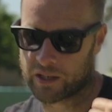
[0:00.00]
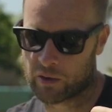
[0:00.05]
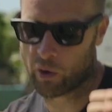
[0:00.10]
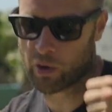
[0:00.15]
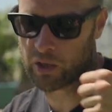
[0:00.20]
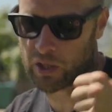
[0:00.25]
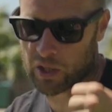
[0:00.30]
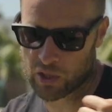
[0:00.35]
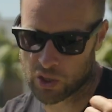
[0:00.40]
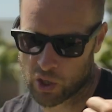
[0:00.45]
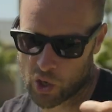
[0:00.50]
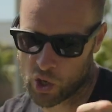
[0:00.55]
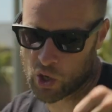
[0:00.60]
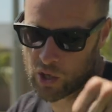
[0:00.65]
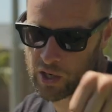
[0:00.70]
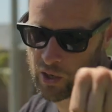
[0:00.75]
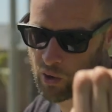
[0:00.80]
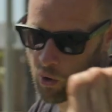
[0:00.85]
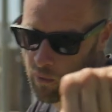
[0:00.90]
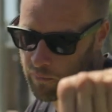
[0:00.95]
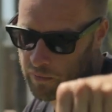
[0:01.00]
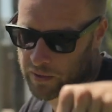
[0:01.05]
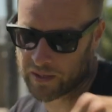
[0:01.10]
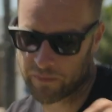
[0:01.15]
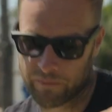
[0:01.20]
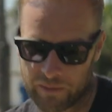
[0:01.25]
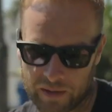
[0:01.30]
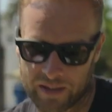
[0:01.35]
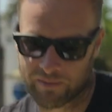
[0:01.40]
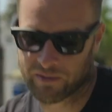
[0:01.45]
order to turn it over, they
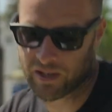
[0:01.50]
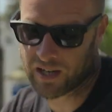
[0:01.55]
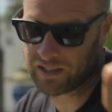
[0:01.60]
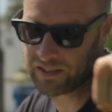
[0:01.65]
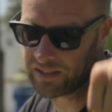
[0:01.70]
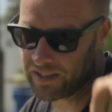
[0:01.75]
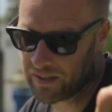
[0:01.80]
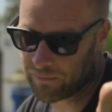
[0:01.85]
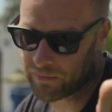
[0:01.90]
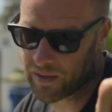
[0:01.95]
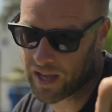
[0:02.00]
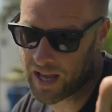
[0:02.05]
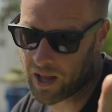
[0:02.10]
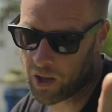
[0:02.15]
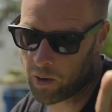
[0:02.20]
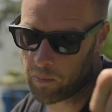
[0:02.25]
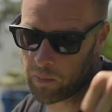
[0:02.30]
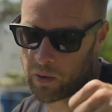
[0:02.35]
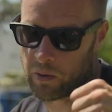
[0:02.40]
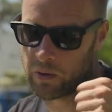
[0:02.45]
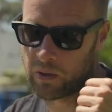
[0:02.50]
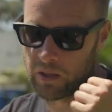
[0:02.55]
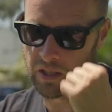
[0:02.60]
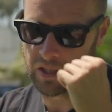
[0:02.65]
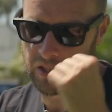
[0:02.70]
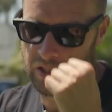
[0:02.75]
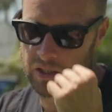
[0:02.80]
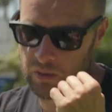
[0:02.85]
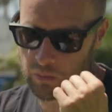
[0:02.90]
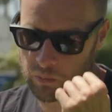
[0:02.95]
feel like they're gonna lift that elbow.
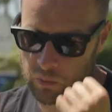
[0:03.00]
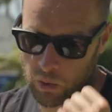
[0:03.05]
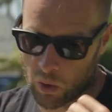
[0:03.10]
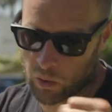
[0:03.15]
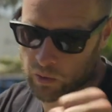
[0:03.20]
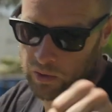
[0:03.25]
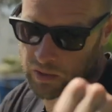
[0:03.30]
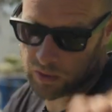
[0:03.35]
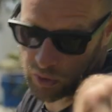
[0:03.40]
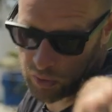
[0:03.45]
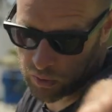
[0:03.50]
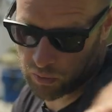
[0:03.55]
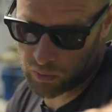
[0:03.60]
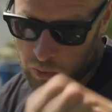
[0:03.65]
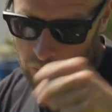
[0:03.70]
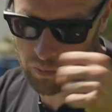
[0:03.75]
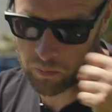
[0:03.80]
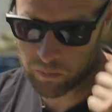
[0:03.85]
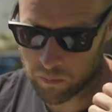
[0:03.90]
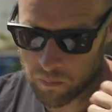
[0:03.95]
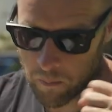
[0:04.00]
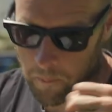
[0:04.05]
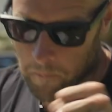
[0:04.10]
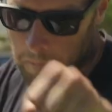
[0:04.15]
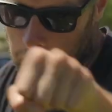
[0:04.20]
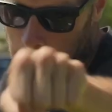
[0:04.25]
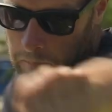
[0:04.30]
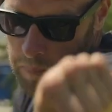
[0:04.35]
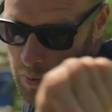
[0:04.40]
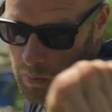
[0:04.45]
You don't, it's just boom,
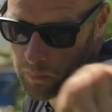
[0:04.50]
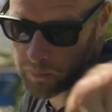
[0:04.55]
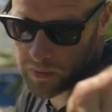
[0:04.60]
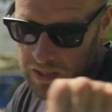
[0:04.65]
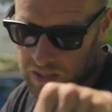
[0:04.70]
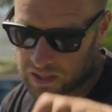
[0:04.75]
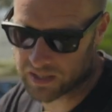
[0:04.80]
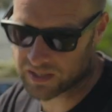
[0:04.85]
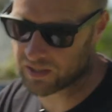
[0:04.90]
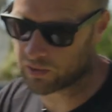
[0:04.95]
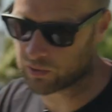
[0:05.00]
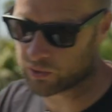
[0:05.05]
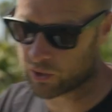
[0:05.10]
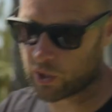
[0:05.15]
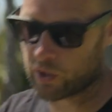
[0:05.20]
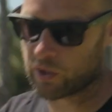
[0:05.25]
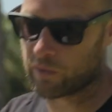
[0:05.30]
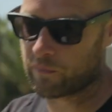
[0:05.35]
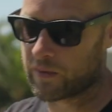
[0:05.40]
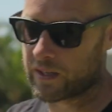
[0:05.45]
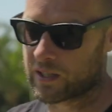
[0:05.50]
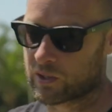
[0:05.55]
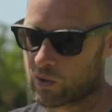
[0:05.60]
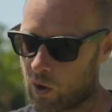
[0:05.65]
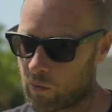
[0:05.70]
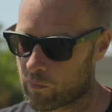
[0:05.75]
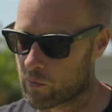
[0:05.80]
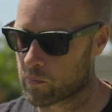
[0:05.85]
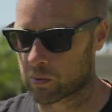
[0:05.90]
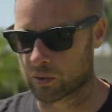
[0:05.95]
boom. You can still turn the fist
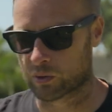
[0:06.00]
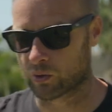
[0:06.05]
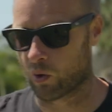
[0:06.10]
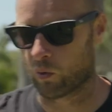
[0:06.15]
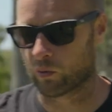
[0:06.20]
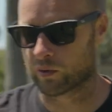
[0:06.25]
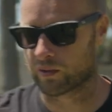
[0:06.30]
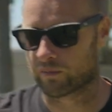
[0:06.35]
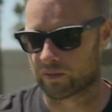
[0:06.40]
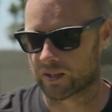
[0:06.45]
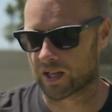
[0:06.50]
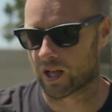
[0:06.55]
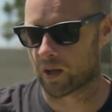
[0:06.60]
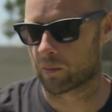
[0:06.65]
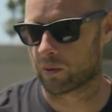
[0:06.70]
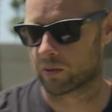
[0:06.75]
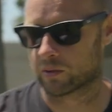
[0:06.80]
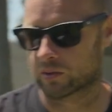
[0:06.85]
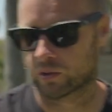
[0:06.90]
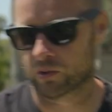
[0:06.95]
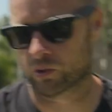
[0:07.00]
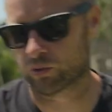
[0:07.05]
over, but don't lift the elbow. So let's